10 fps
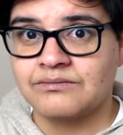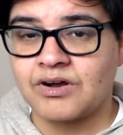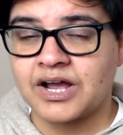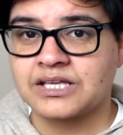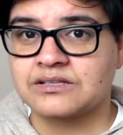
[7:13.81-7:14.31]

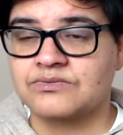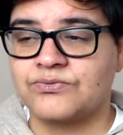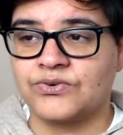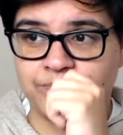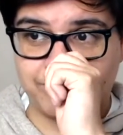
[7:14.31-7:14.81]
right?
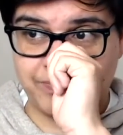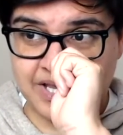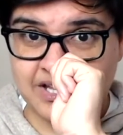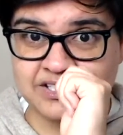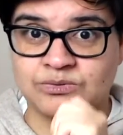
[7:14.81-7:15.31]

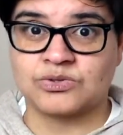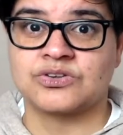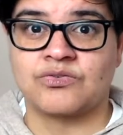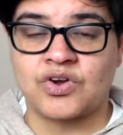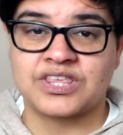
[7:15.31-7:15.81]
Because it was
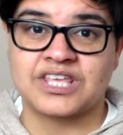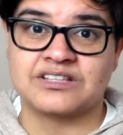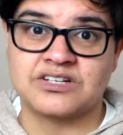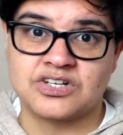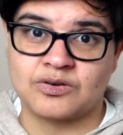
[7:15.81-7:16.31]
the right
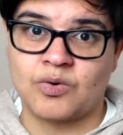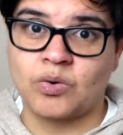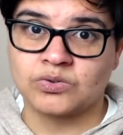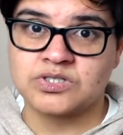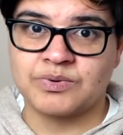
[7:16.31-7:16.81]
thing to do,
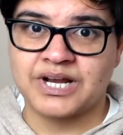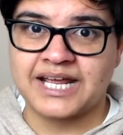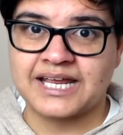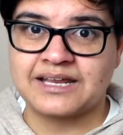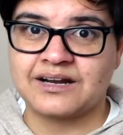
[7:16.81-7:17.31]
ultimately.